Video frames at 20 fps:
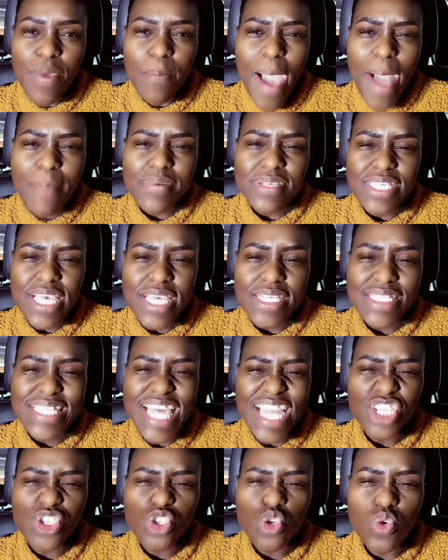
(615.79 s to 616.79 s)
the Bible says
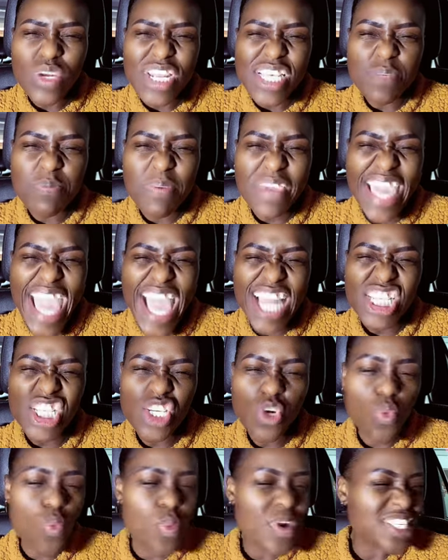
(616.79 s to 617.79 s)
that Judas began
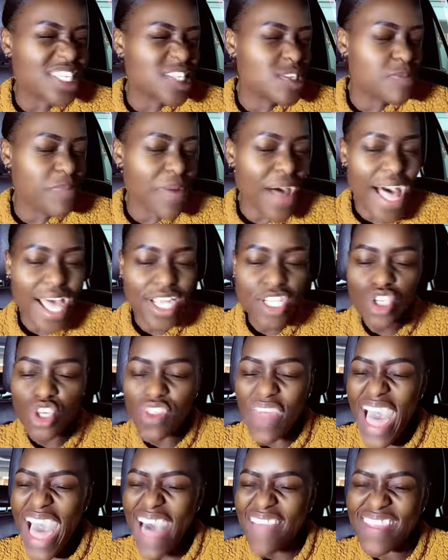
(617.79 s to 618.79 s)
to whisper
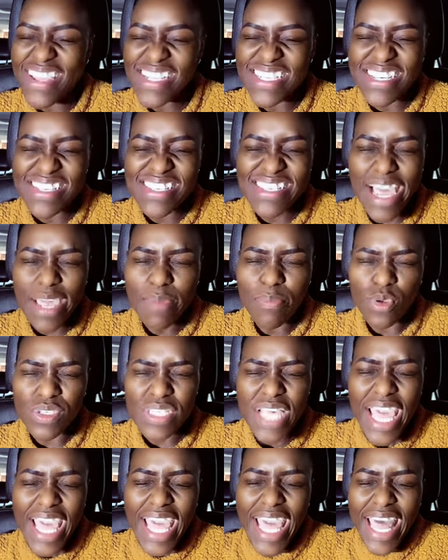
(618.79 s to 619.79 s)
to the other
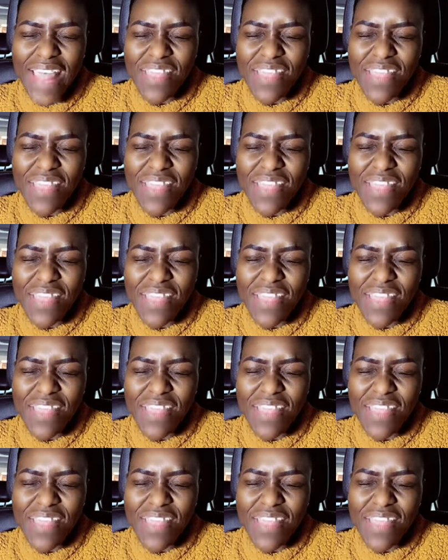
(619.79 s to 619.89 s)
disciples.